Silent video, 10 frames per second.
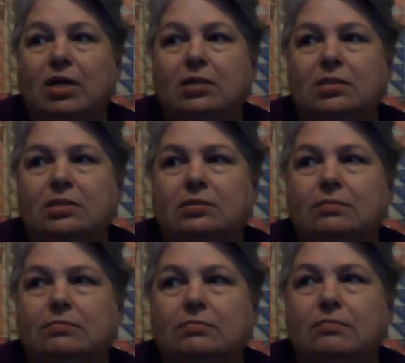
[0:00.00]
in
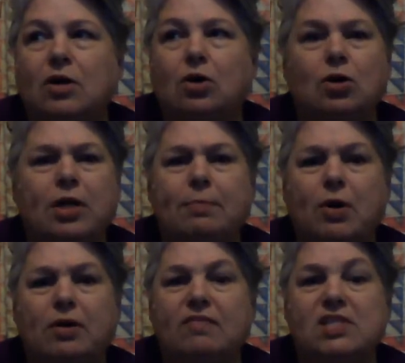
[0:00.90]
early
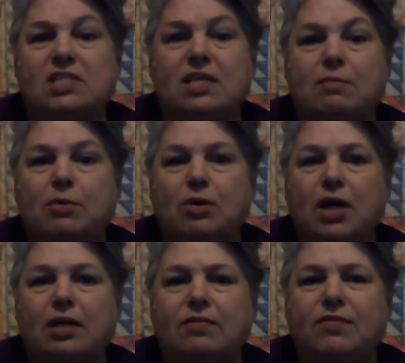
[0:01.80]
part of December,
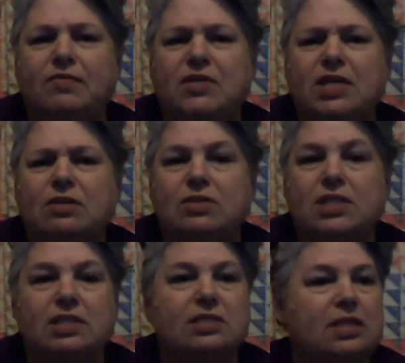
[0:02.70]
like the 15th or
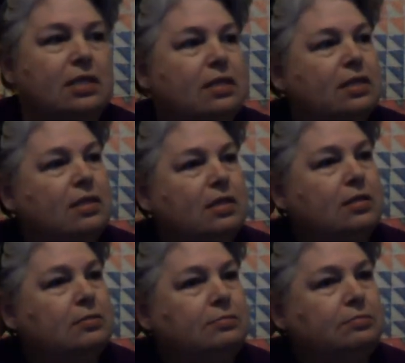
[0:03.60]
16th,
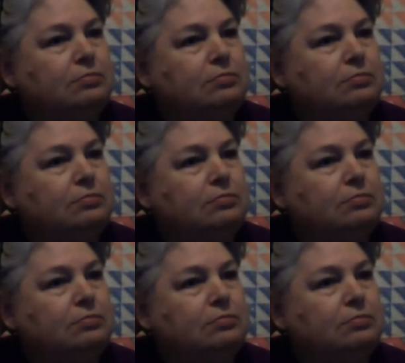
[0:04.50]
and